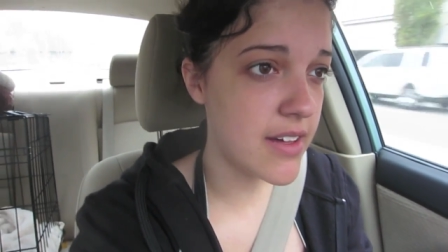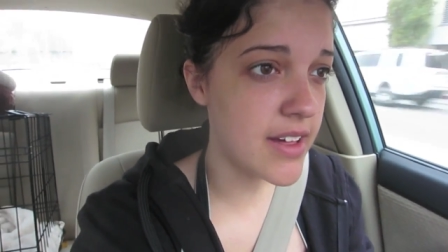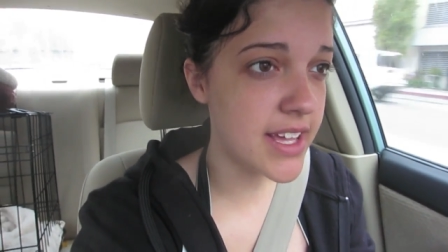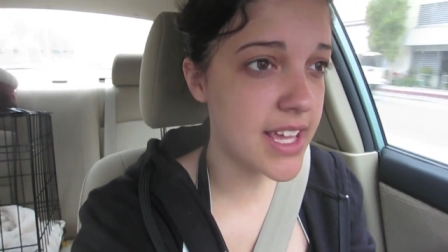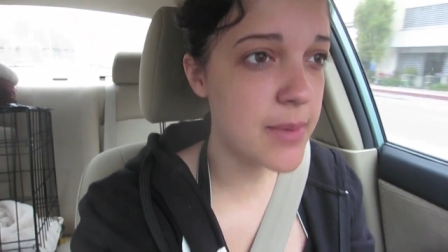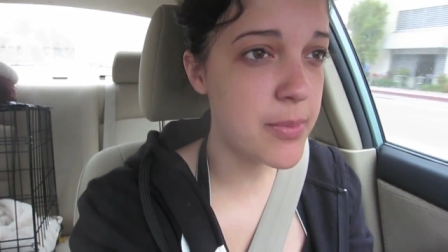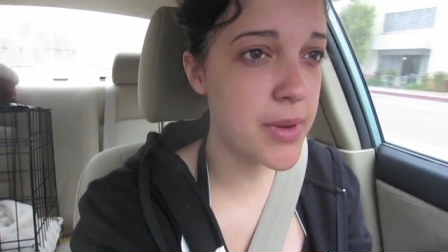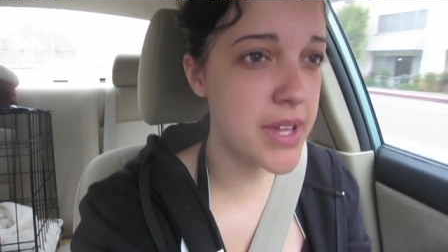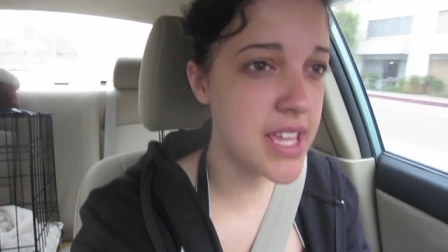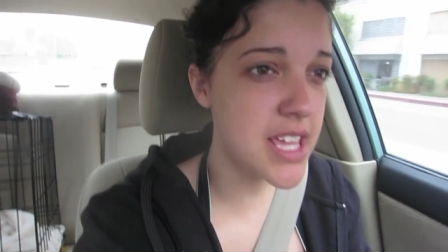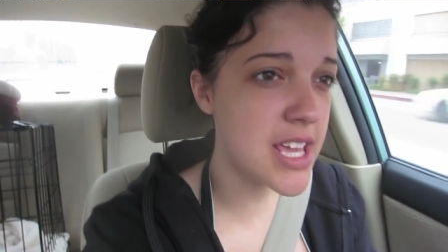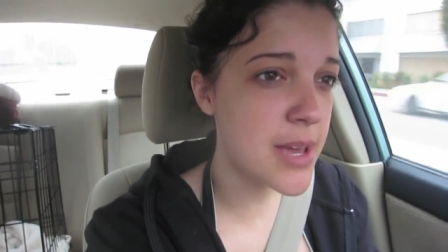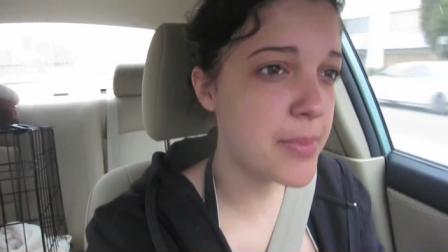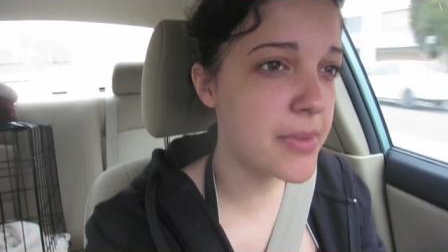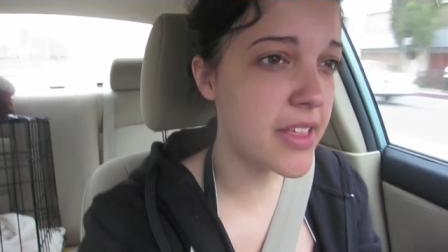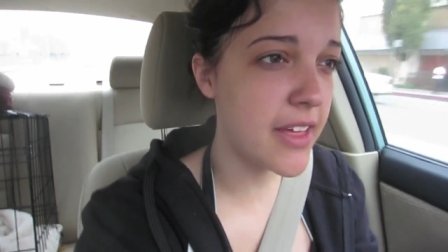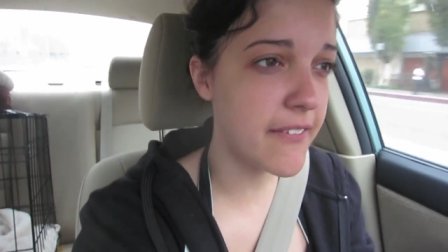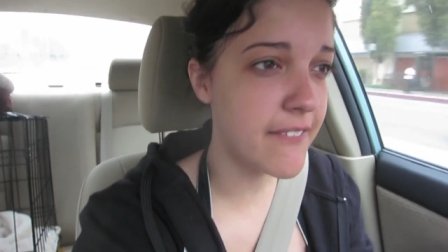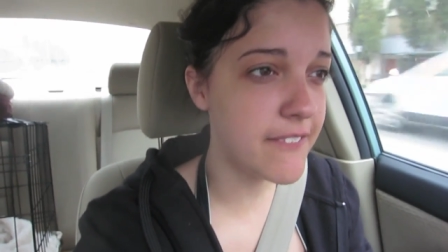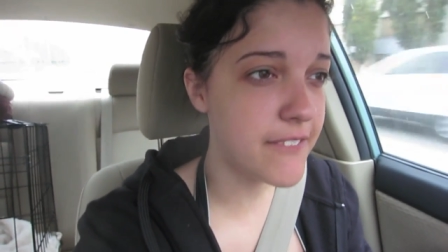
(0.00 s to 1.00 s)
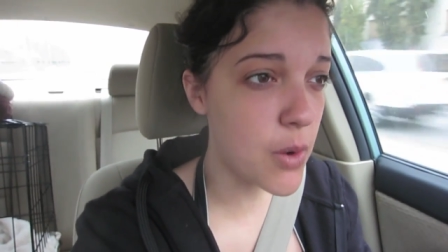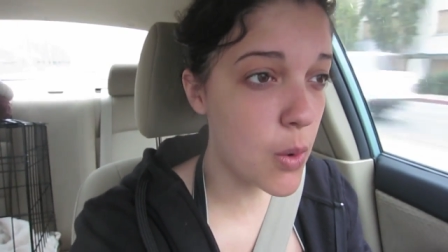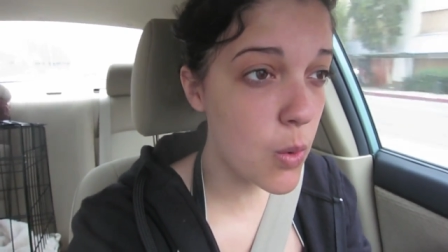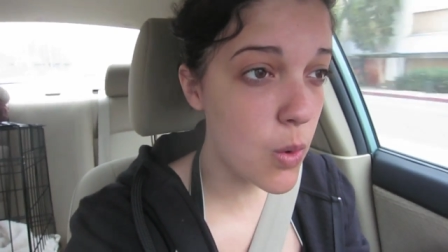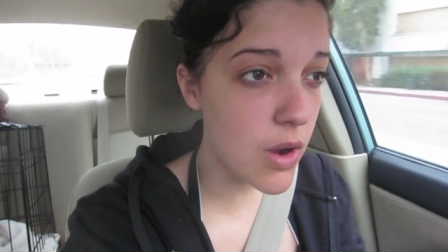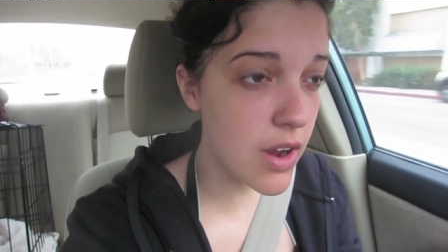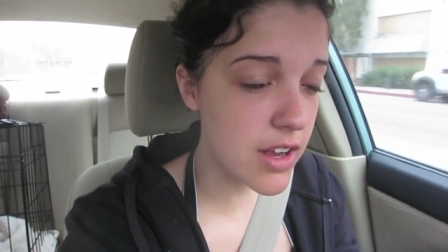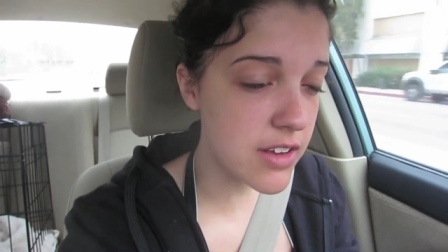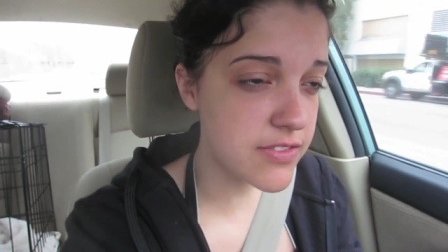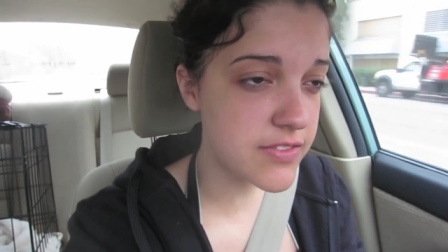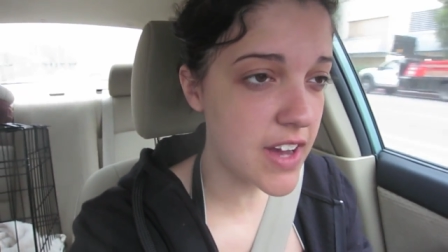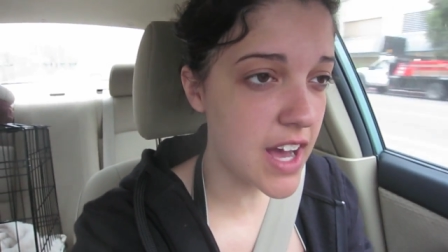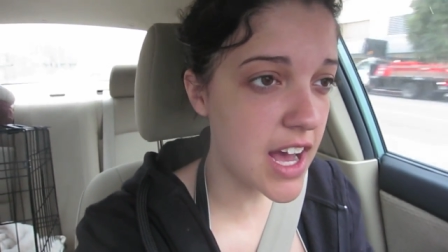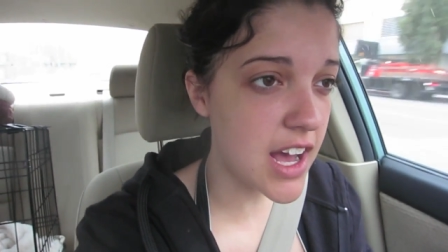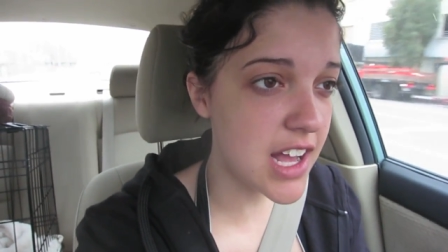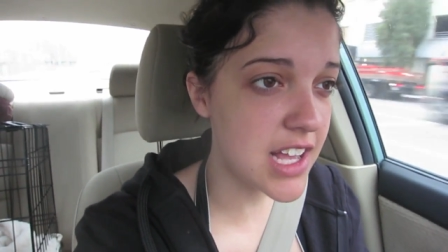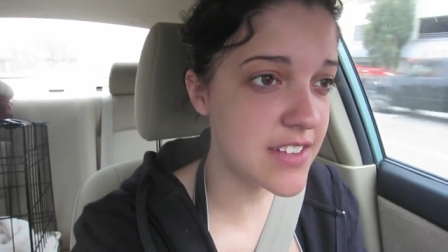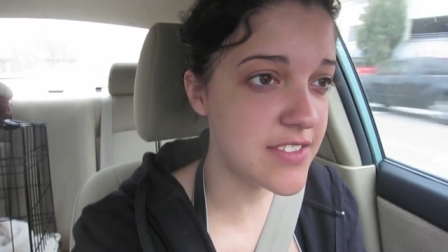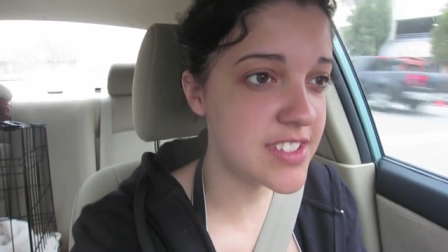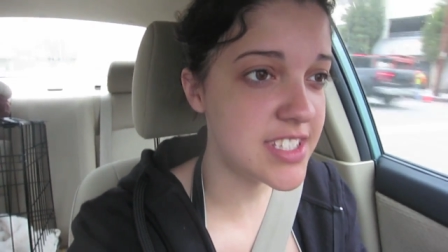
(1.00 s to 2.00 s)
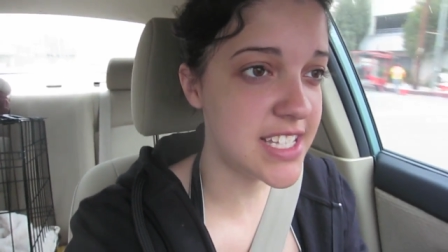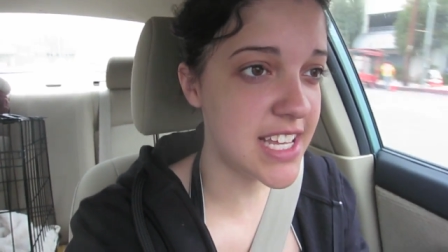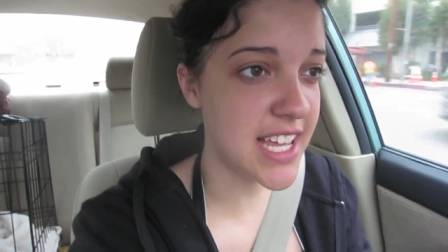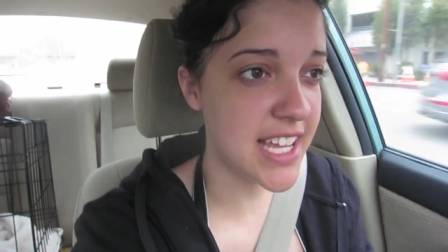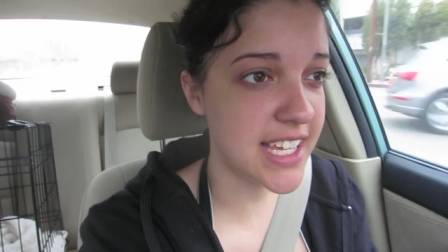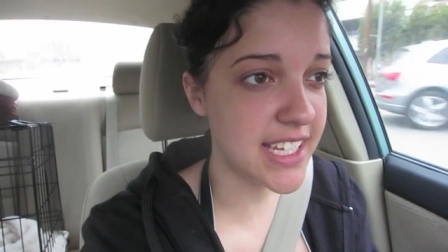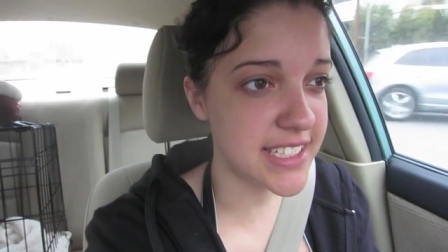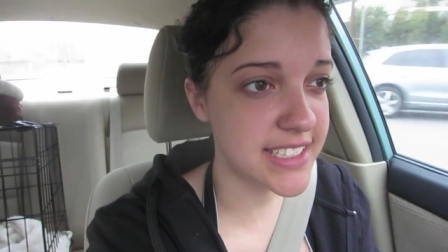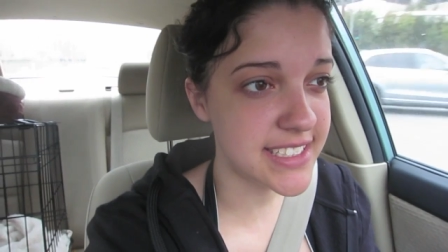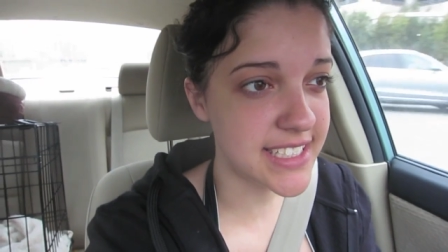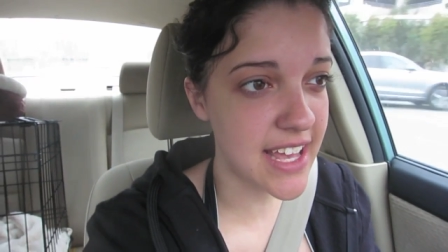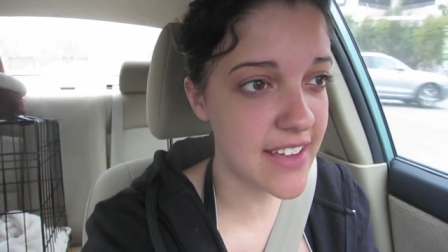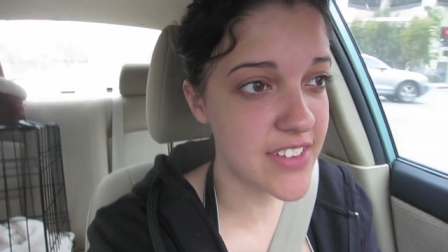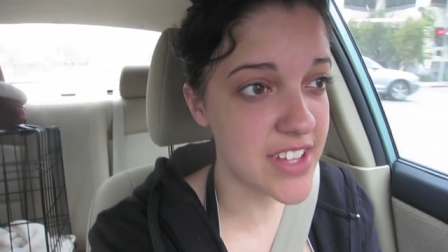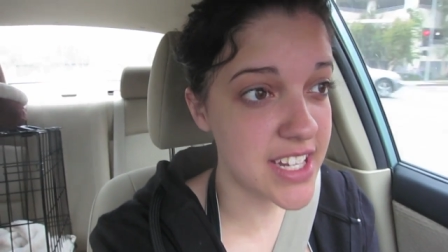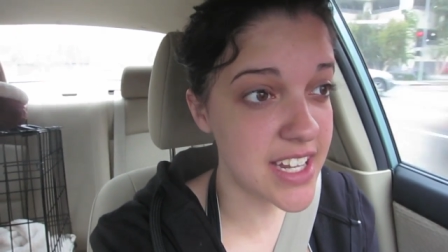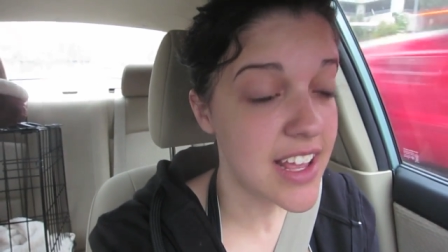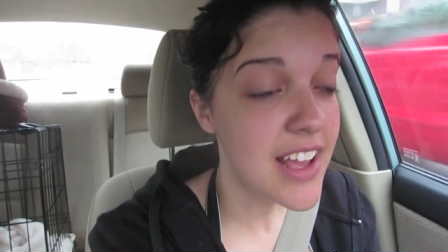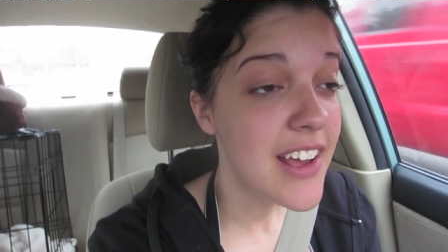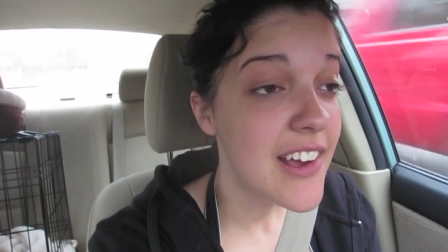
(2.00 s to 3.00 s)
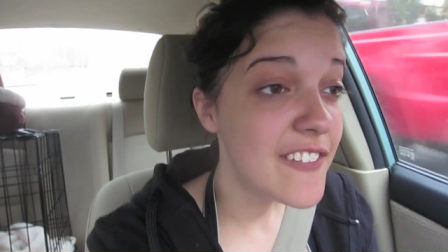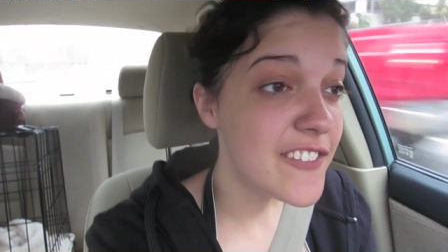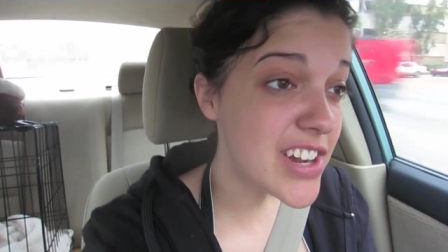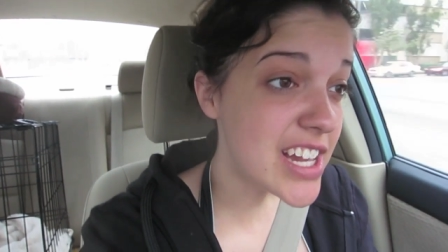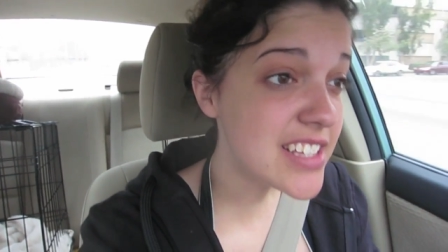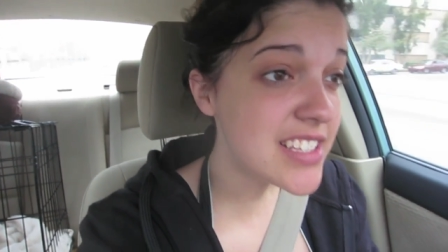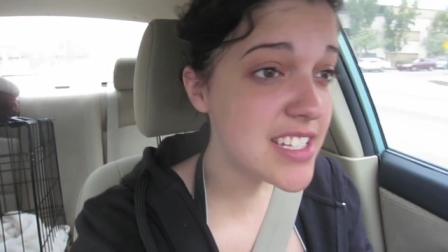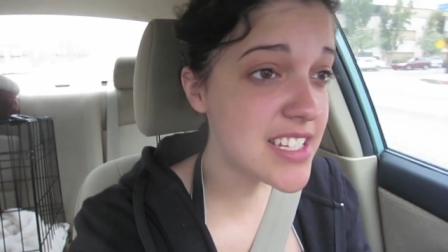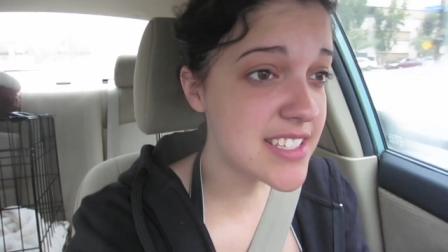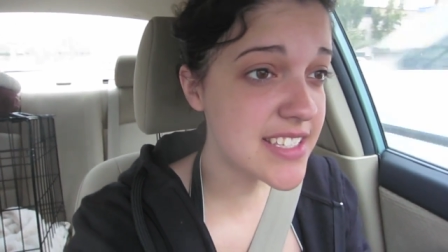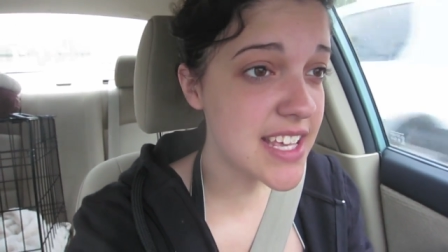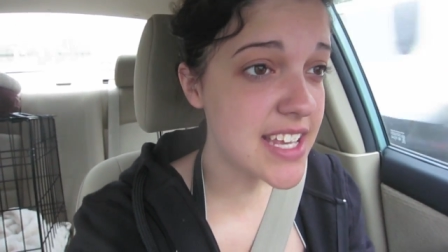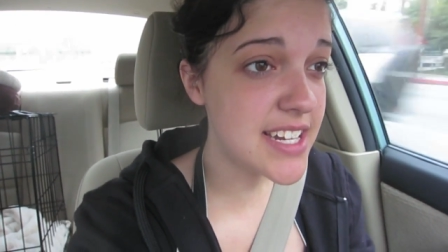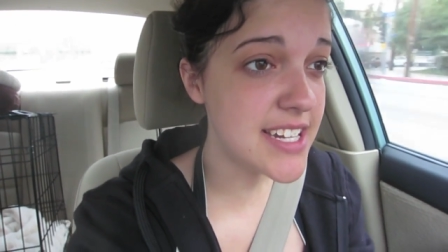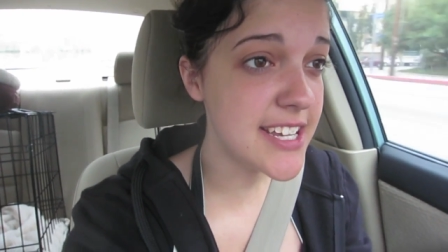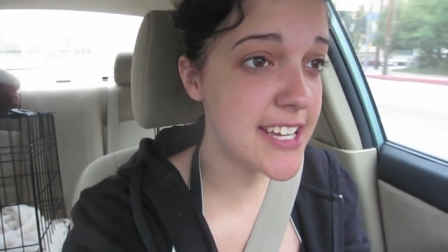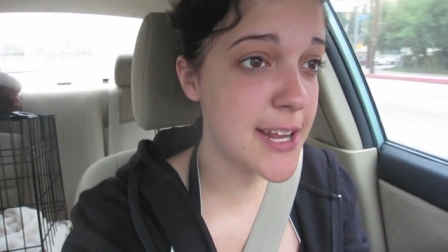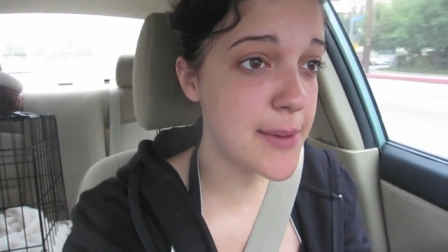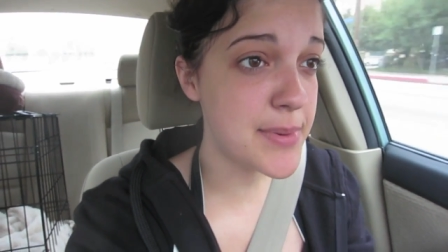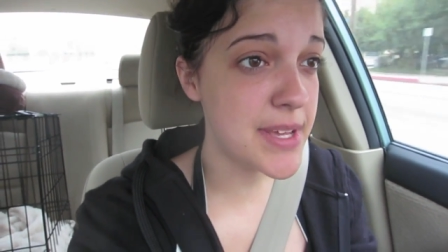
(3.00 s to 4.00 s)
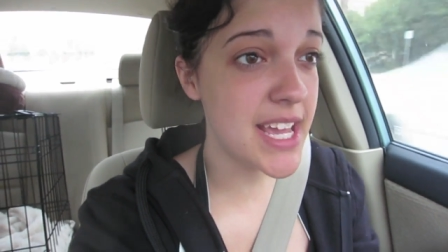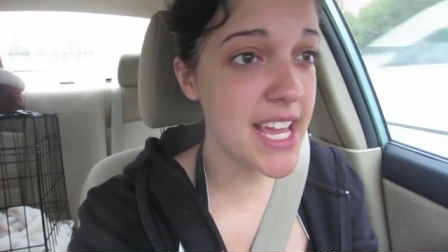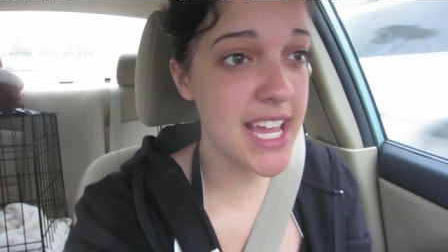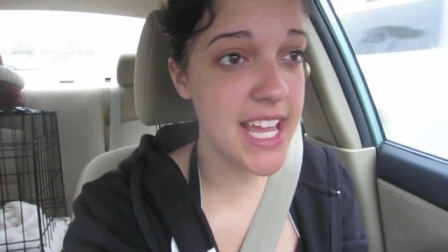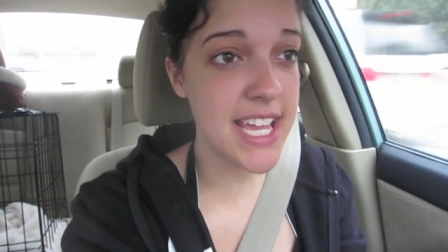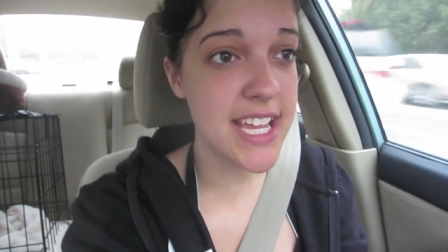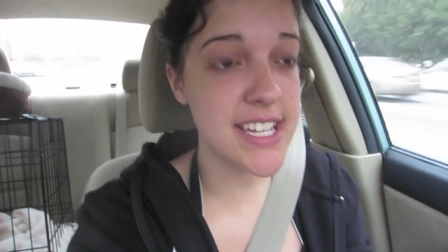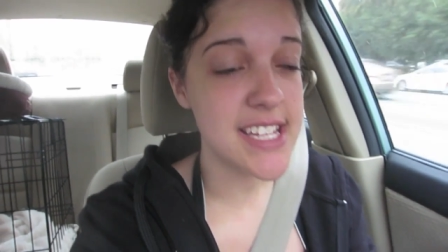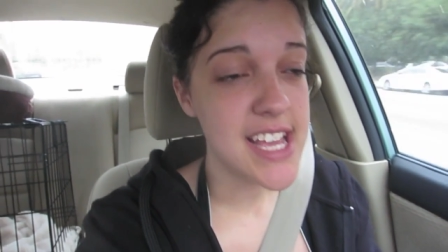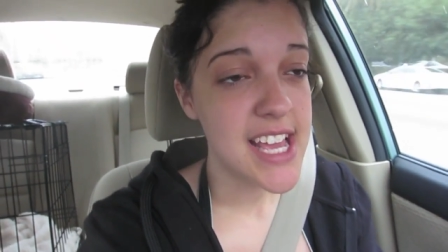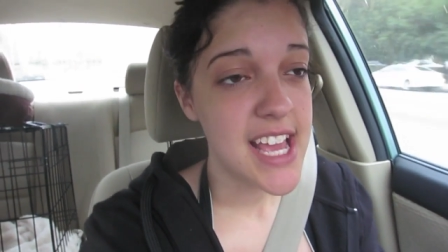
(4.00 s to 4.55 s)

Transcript: I kept waking up at like 4, 5, 6, 7. Finally decided to get up at 8